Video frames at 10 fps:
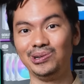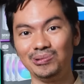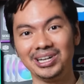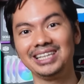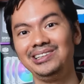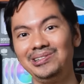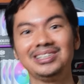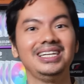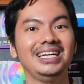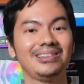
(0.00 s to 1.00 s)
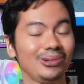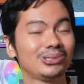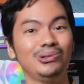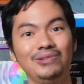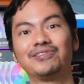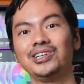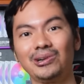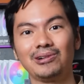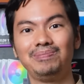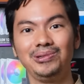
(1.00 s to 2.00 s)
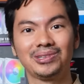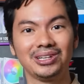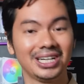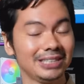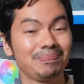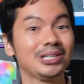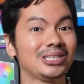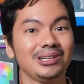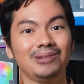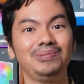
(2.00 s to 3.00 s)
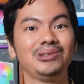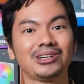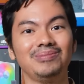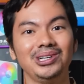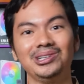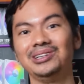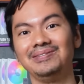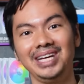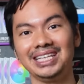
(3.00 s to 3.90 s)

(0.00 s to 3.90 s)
Do what you think looks good for your computer. Kasi personal computer mo yun.